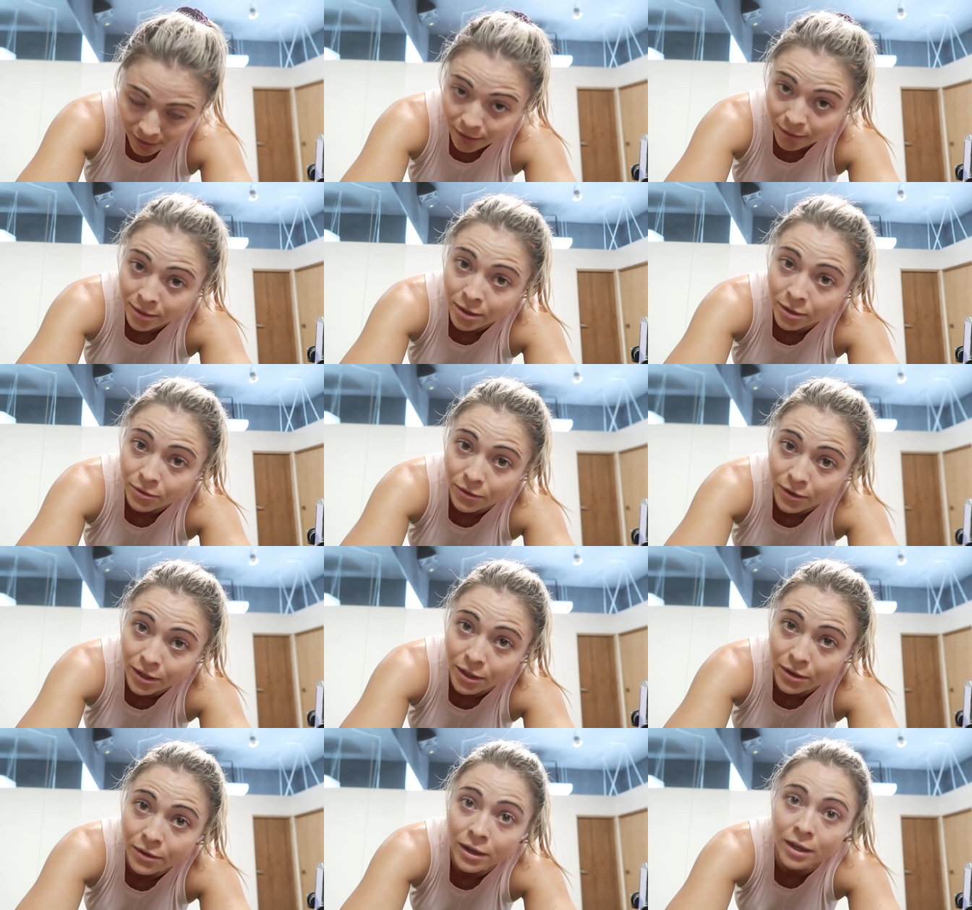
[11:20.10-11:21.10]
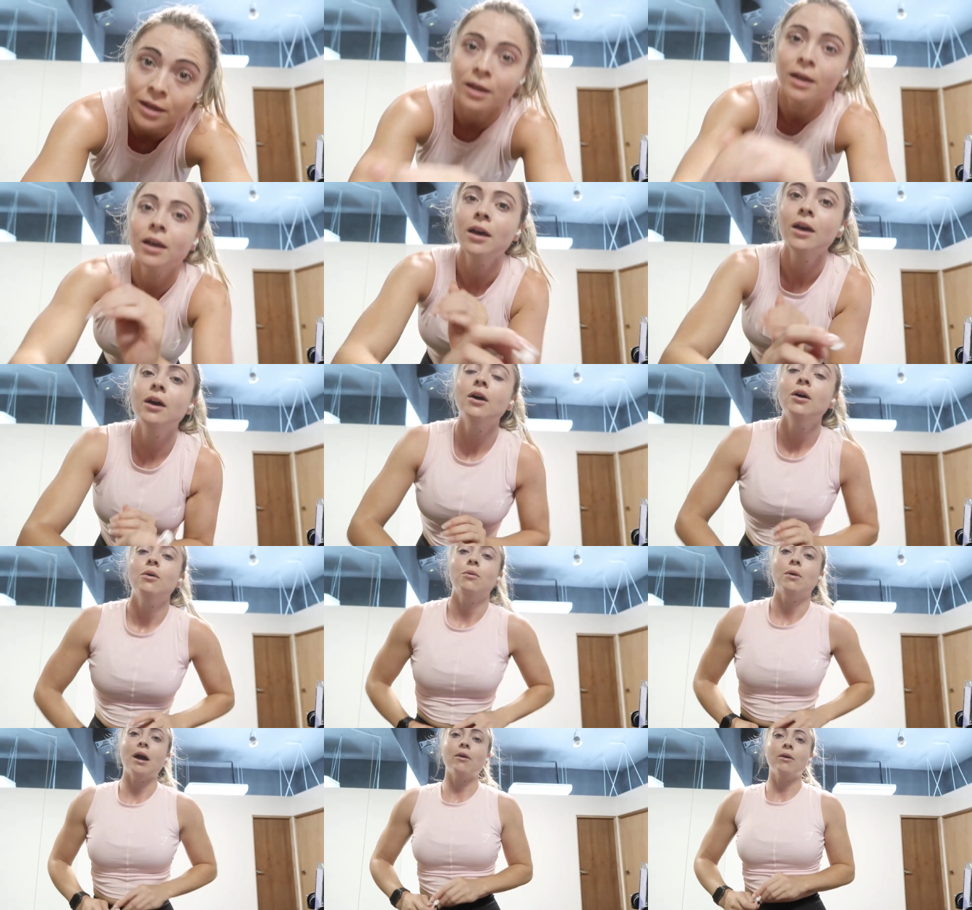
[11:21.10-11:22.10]
I'll do it for you.
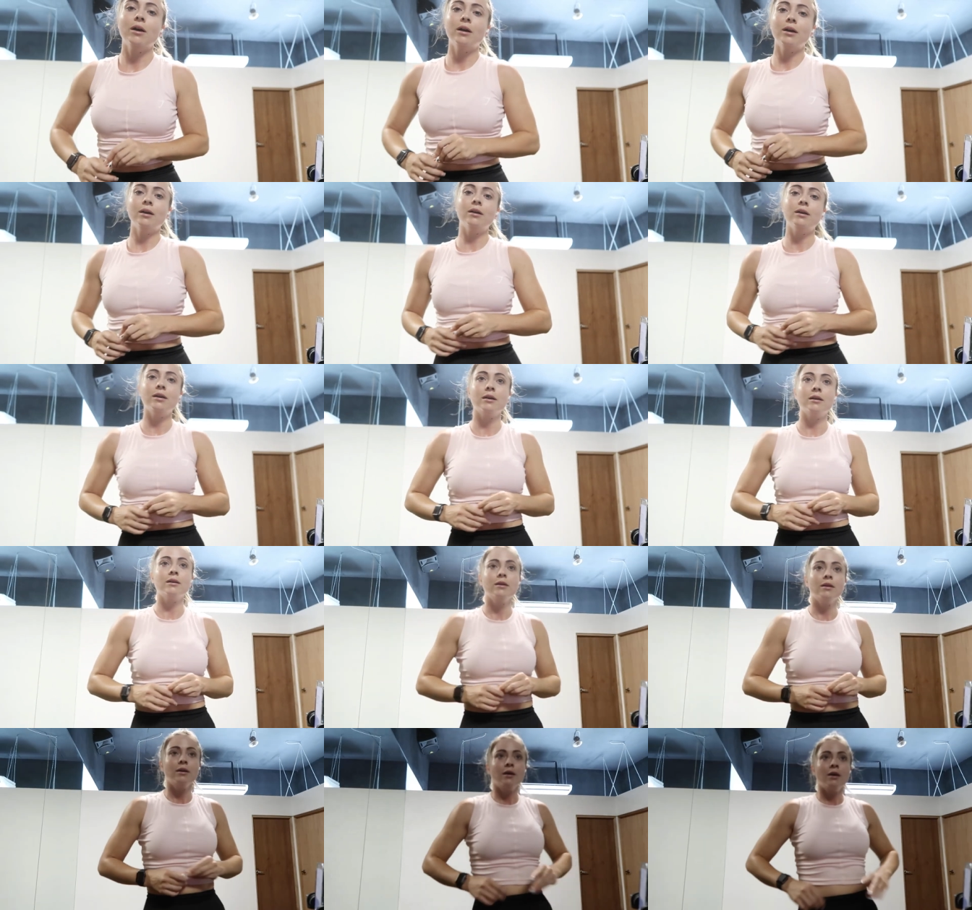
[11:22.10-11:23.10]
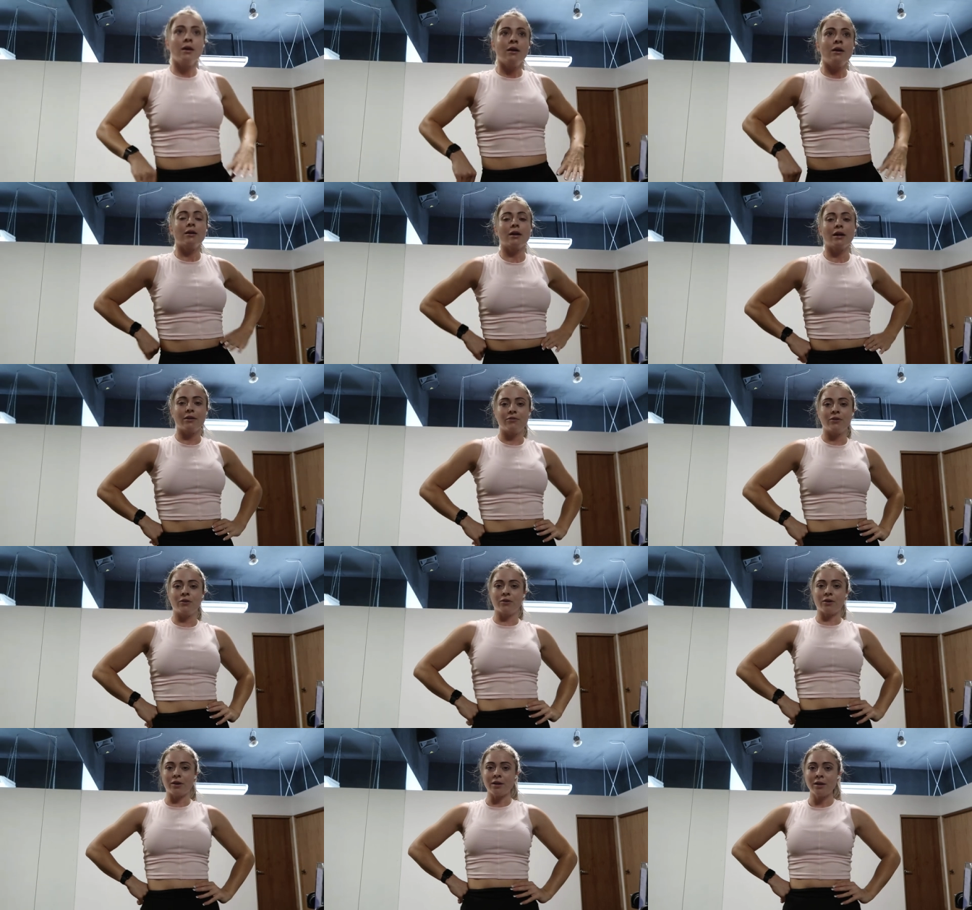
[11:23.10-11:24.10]
Wow. Okay, I
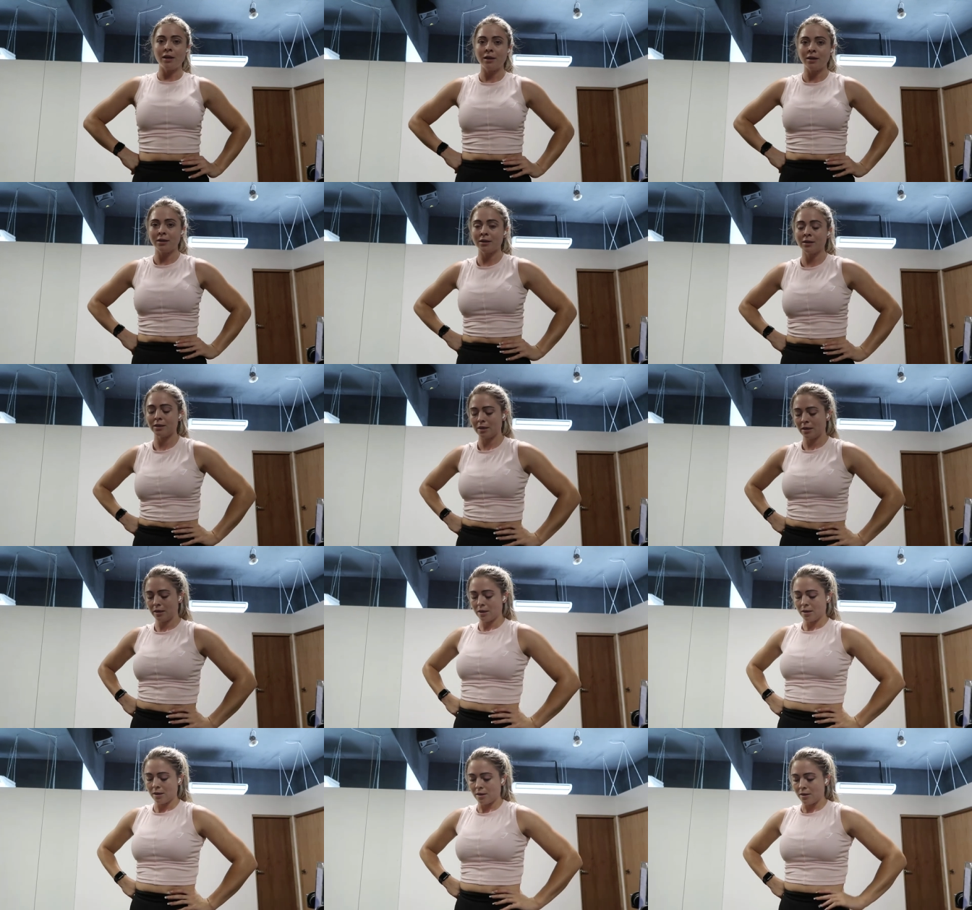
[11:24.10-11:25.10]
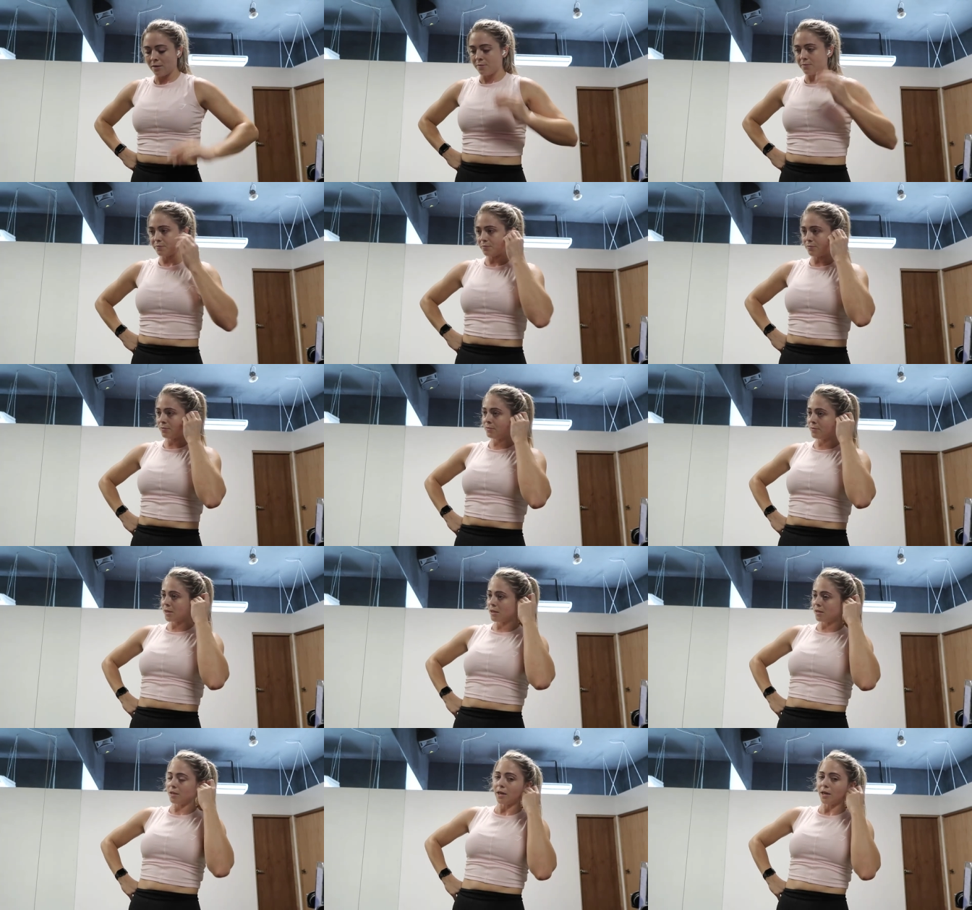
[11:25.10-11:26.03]
feel good.